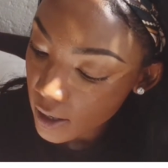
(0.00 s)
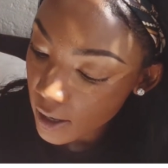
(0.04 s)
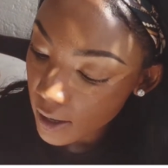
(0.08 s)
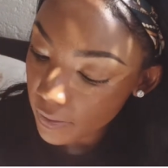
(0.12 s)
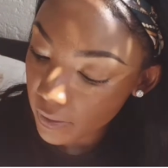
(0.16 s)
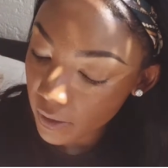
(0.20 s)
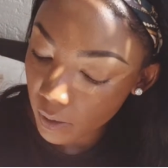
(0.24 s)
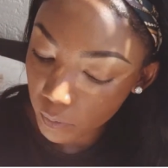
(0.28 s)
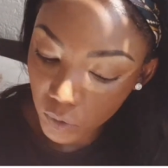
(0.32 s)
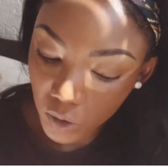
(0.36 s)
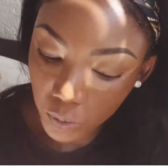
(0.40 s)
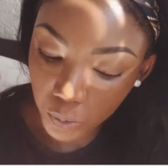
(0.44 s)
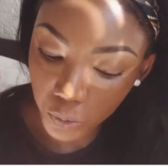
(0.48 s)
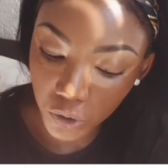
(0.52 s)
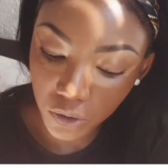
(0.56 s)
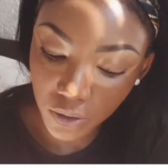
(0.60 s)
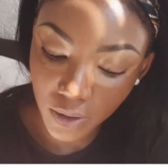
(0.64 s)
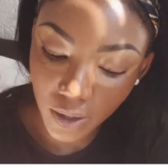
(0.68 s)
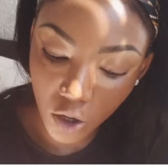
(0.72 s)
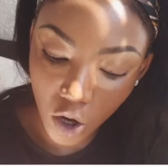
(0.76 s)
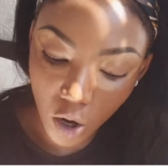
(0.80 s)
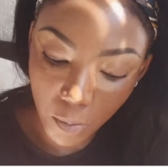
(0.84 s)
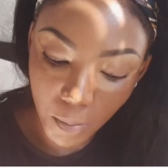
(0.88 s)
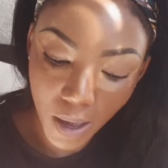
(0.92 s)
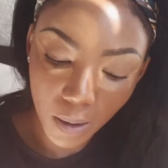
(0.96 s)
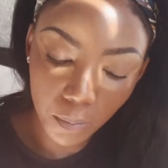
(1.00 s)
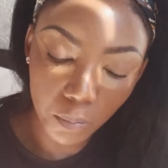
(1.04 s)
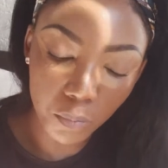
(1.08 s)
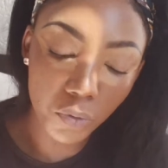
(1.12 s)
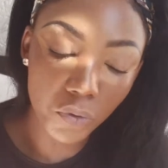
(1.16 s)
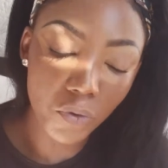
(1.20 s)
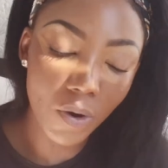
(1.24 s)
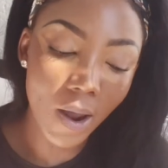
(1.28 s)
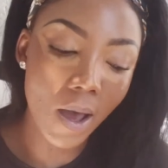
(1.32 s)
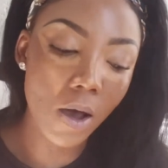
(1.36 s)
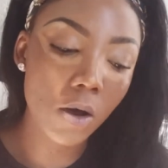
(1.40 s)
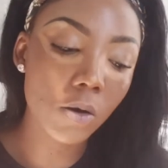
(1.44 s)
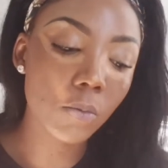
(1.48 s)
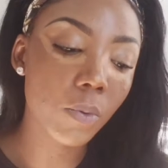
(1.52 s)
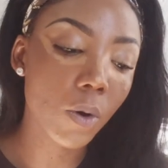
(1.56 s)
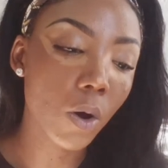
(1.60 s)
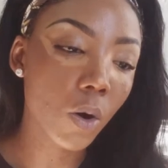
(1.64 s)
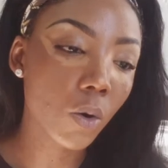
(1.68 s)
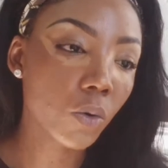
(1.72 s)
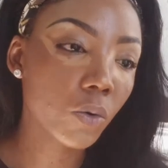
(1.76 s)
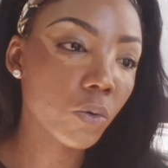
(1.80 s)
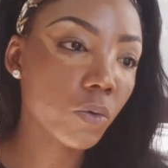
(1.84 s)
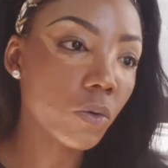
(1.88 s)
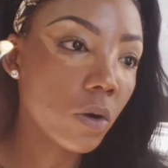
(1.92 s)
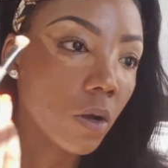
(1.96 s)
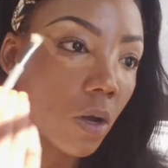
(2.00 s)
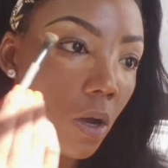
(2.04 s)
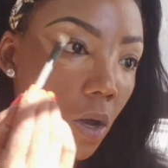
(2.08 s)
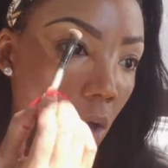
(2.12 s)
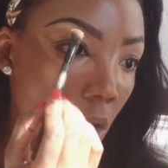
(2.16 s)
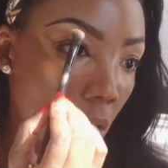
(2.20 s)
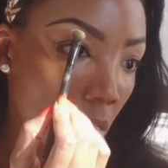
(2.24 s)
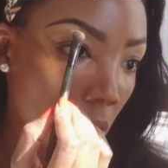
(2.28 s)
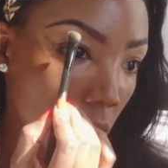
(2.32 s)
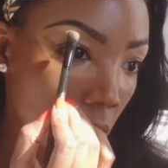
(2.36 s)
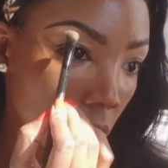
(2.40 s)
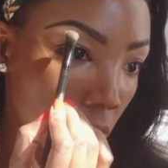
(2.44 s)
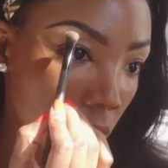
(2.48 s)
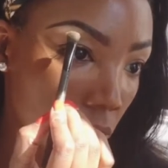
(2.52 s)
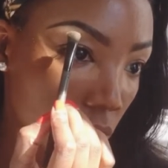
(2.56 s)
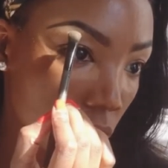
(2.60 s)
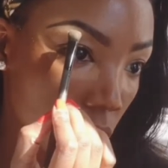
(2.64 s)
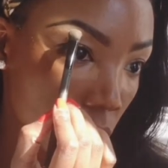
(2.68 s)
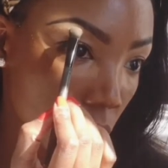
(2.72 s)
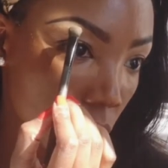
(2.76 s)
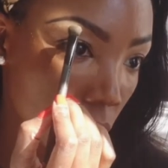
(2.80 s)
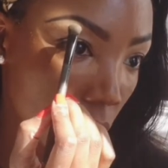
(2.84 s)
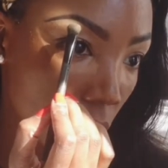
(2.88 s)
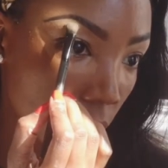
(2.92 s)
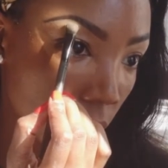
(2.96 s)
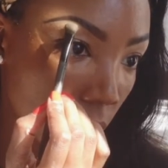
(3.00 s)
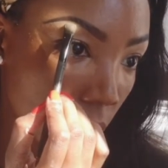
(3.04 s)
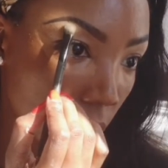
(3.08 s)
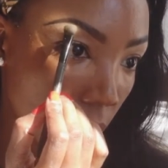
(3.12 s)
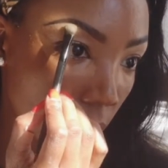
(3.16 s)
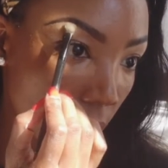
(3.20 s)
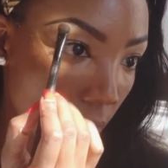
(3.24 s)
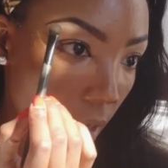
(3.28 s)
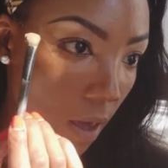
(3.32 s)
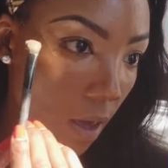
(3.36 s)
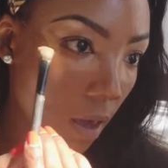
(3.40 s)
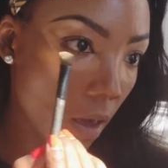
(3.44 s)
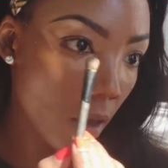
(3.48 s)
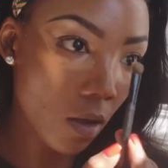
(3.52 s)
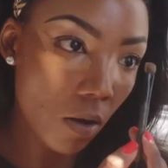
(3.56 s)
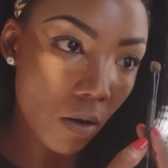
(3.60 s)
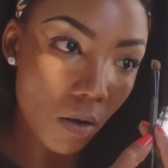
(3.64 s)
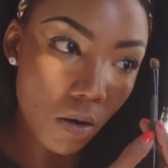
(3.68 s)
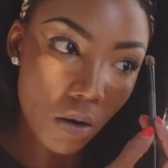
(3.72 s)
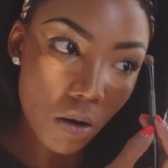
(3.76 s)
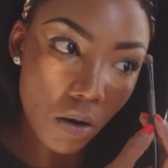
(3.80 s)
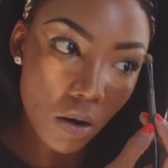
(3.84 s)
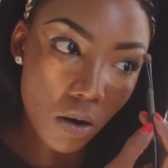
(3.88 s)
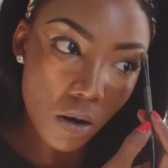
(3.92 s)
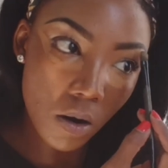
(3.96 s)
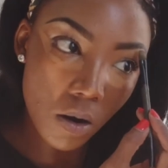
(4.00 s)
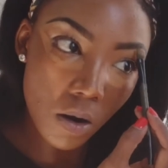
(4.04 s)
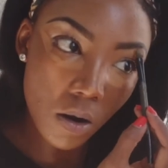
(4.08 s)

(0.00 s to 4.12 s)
and I'm gonna put that on my brow bone, just over there.